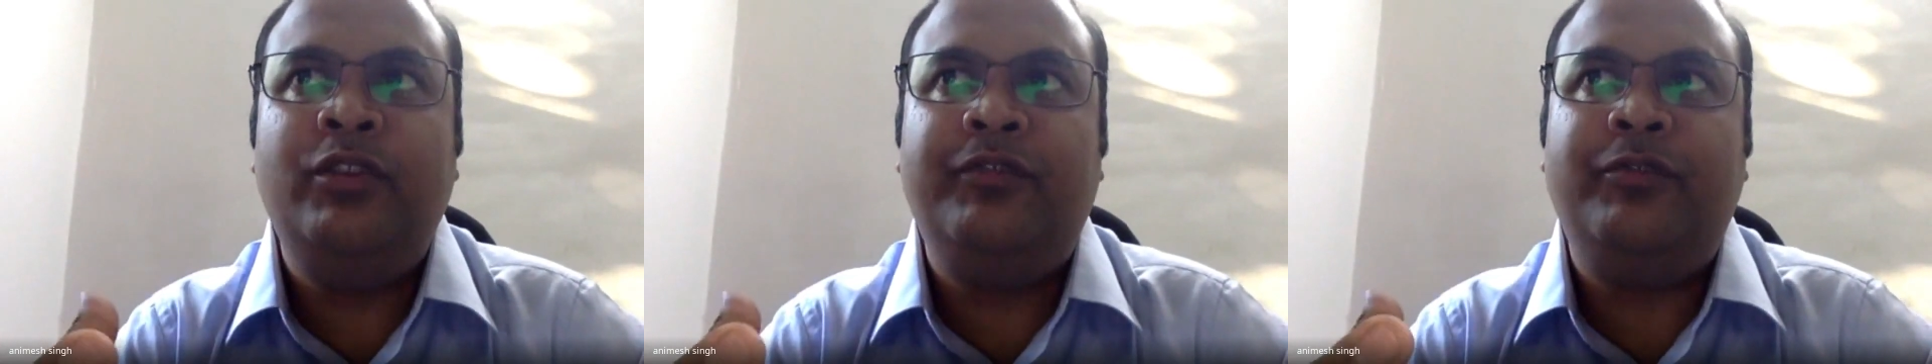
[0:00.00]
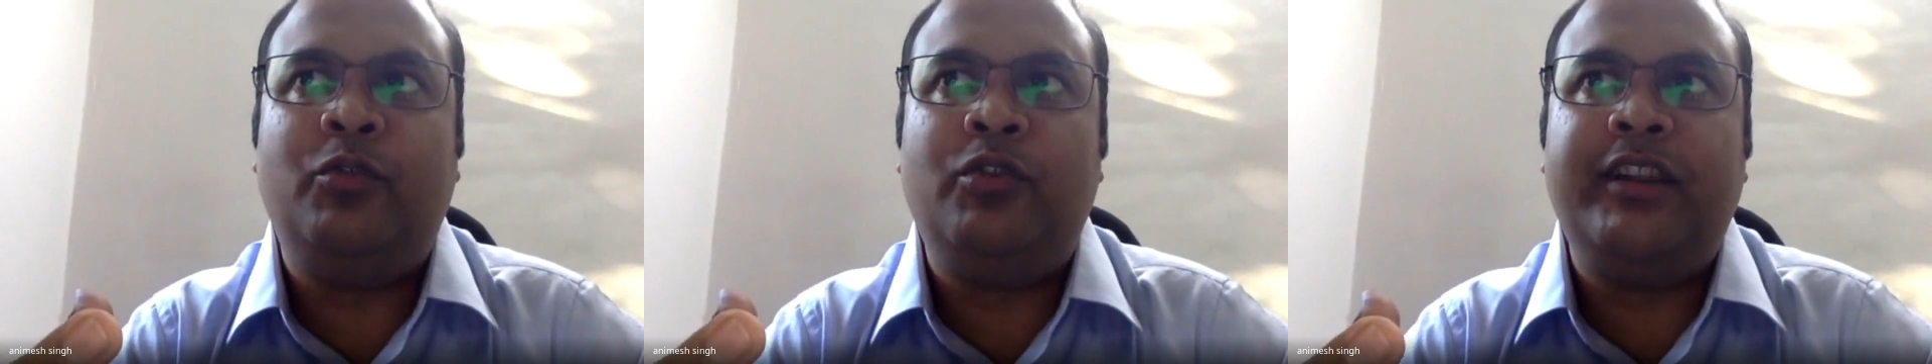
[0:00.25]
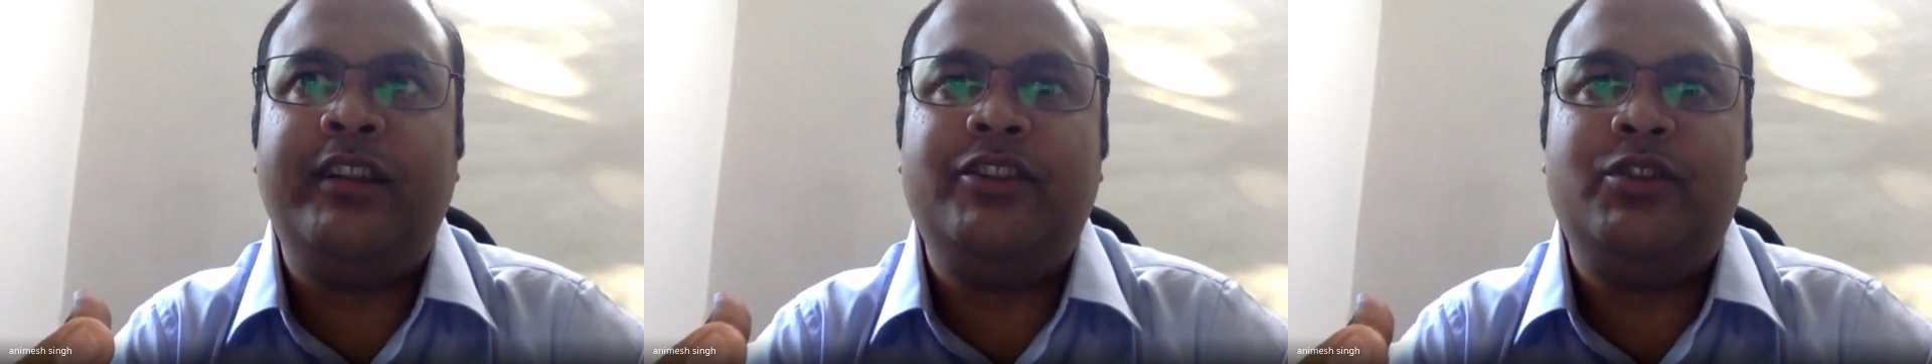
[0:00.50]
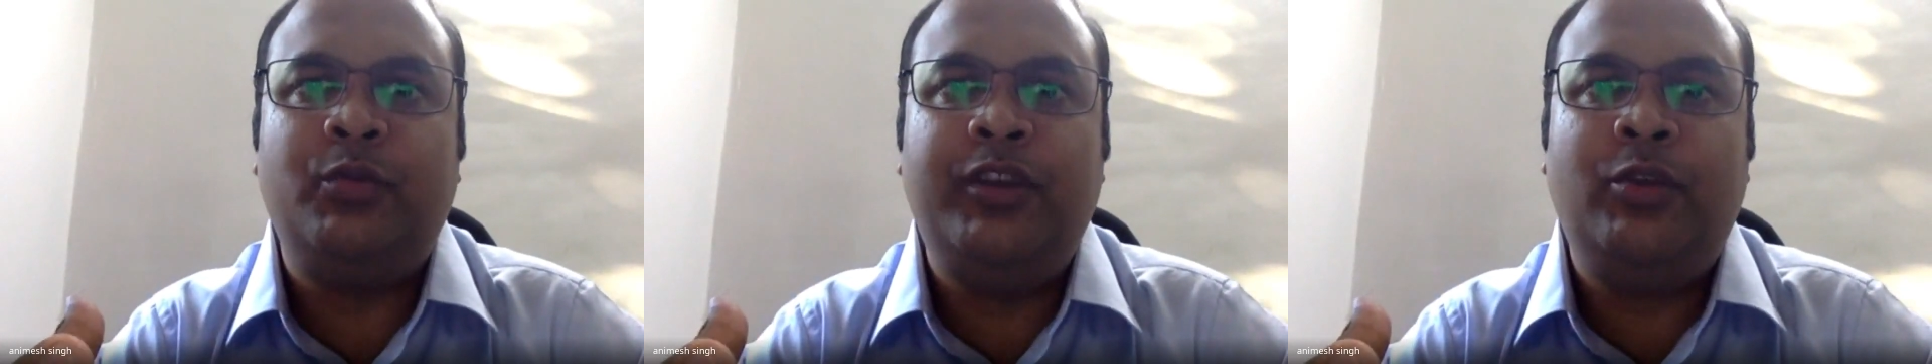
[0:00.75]
court is
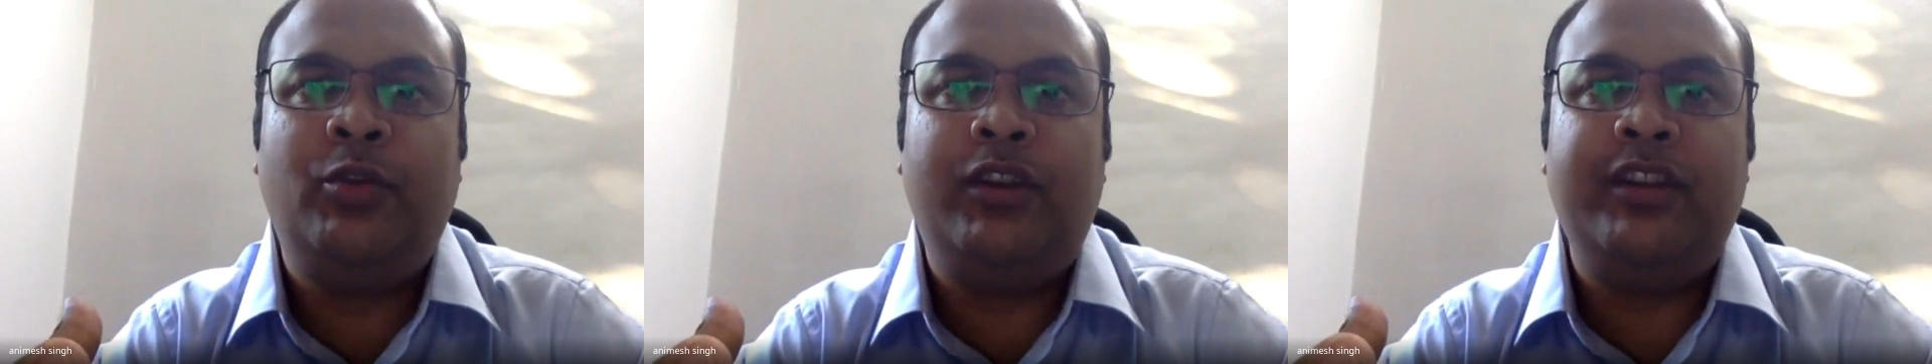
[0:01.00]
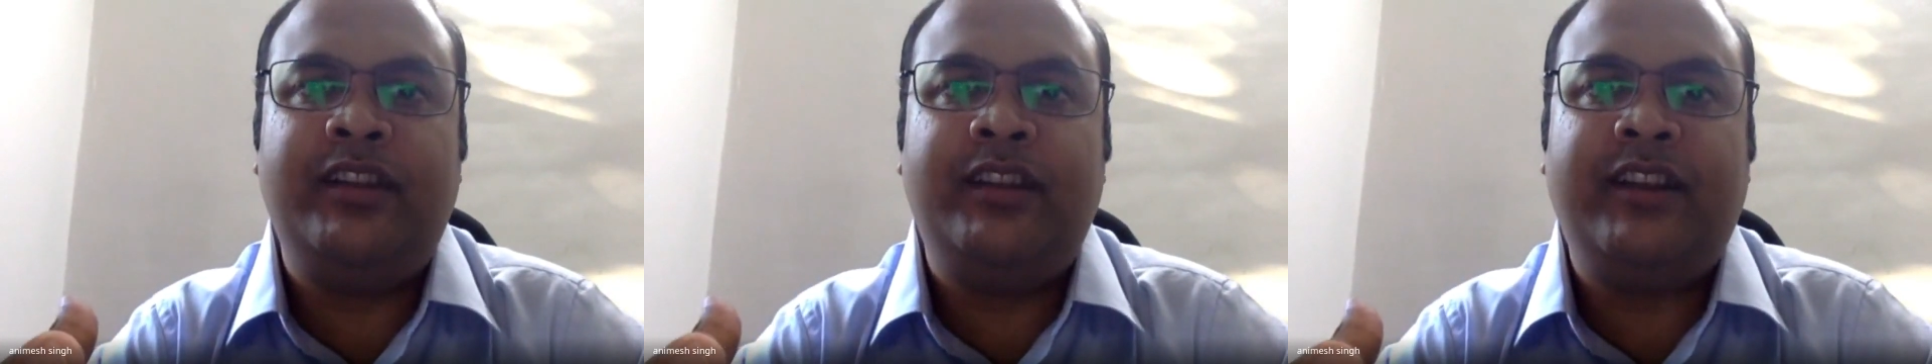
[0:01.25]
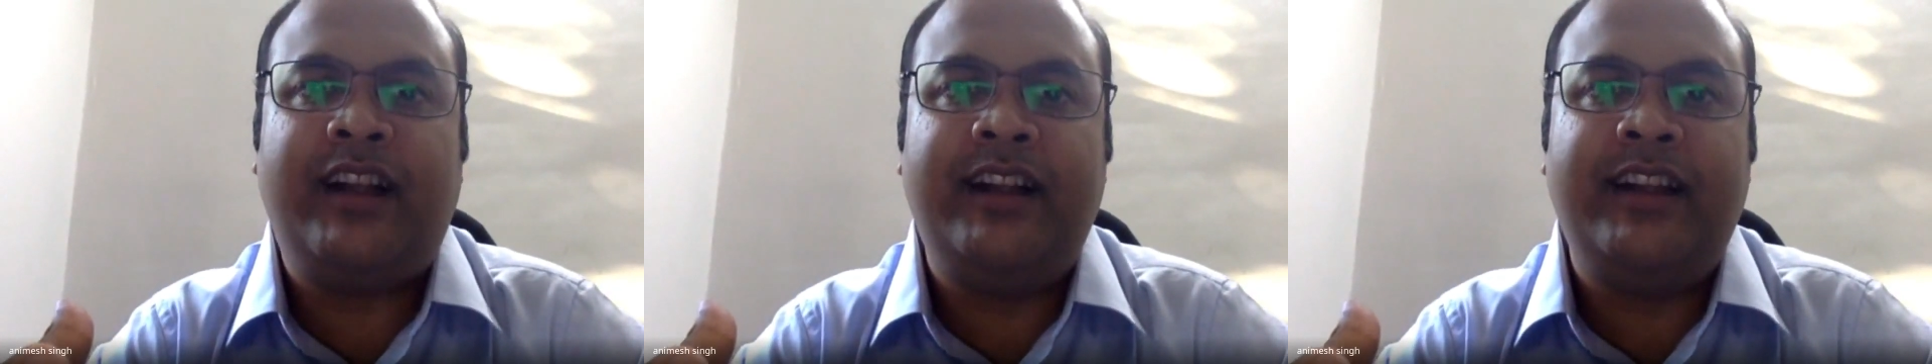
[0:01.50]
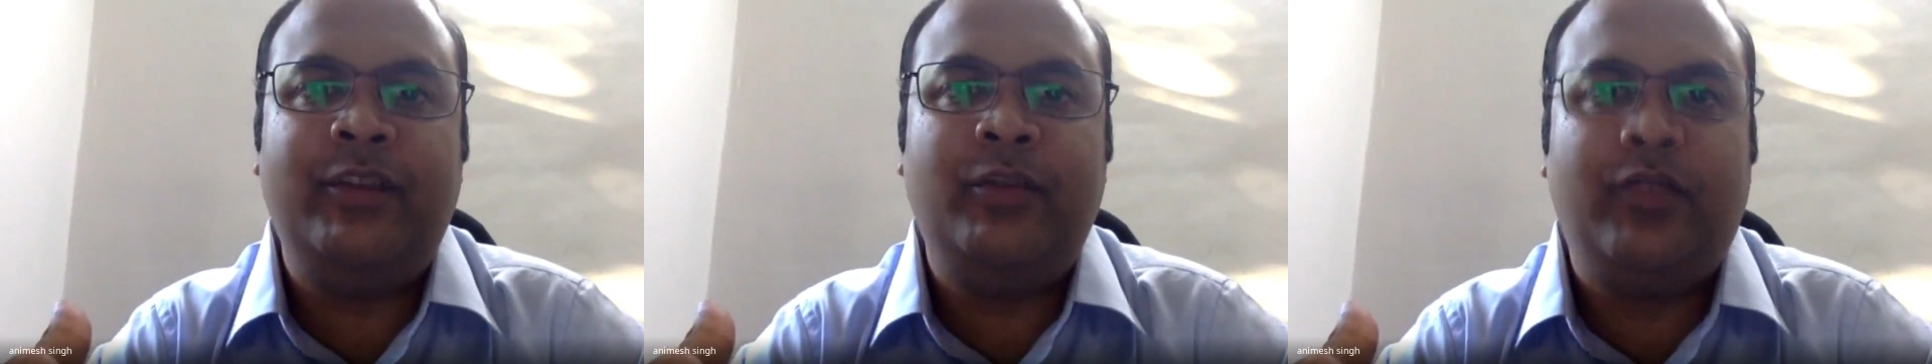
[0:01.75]
issuing notice and granting you